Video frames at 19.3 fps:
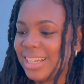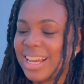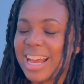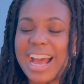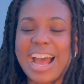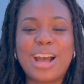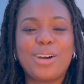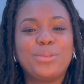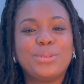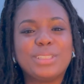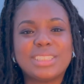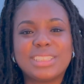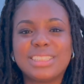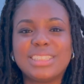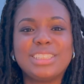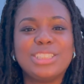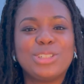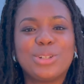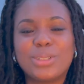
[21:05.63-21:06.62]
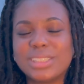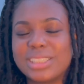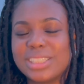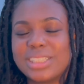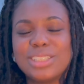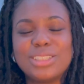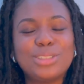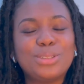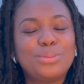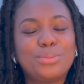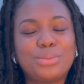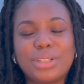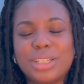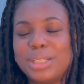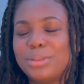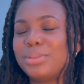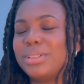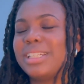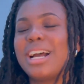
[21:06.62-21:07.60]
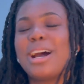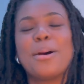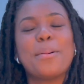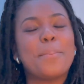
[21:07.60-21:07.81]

I took a little break, but now